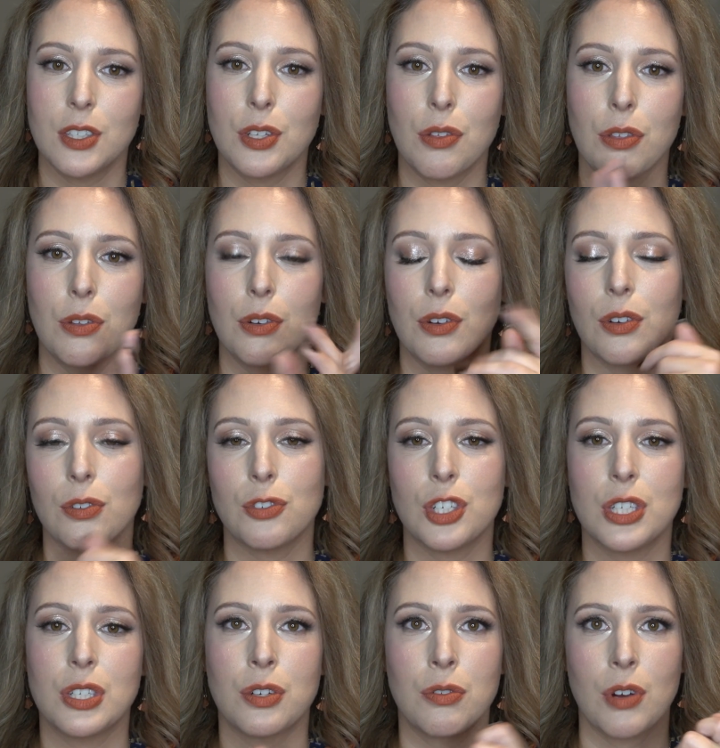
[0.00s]
So they're
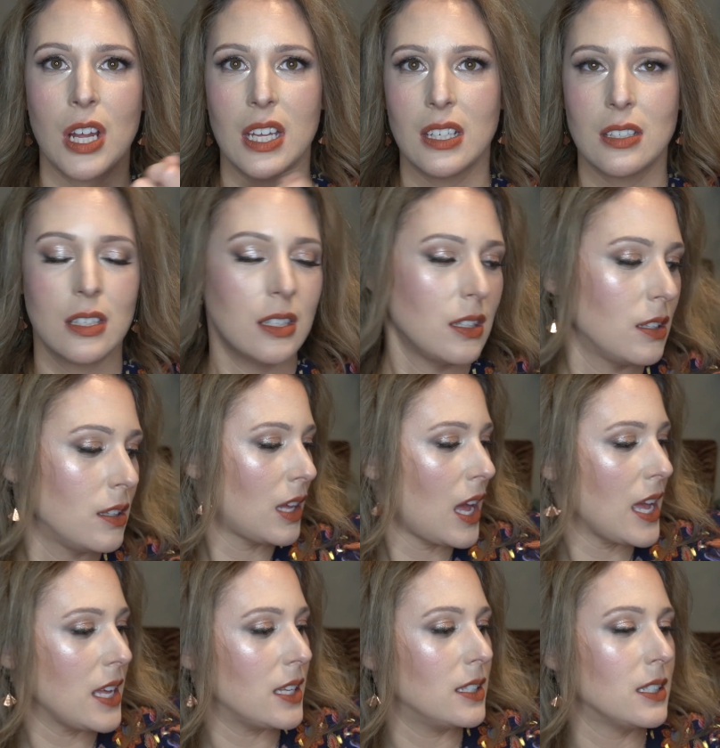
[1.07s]
just great,
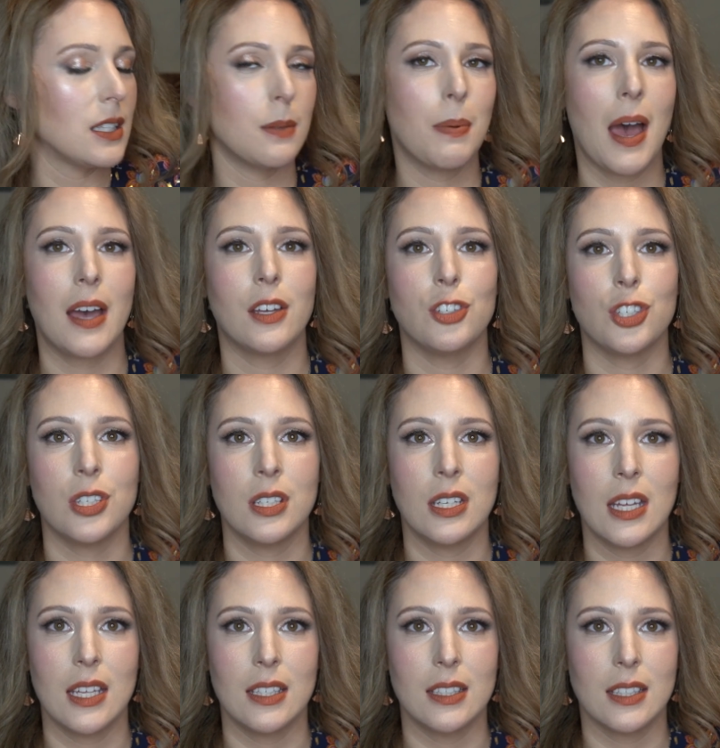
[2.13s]
and the packaging
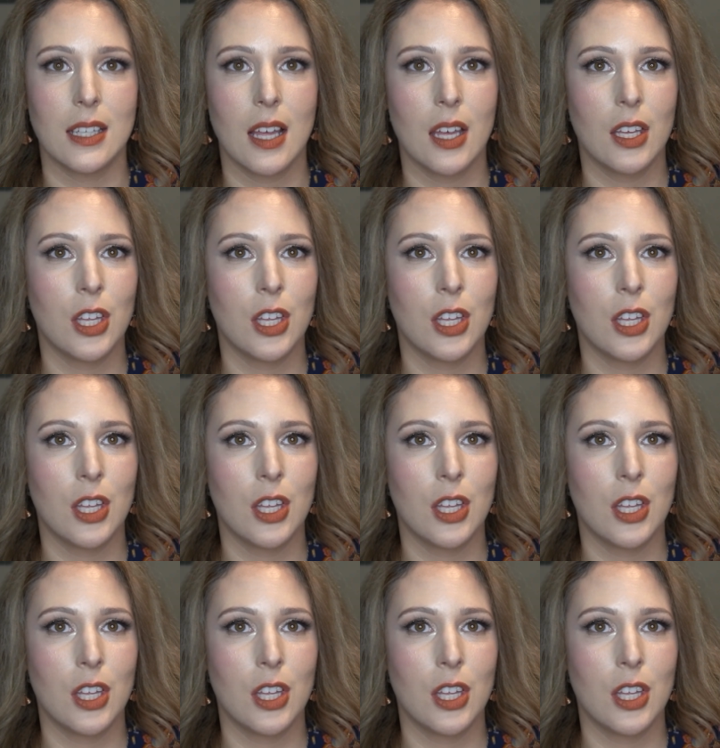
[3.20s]
is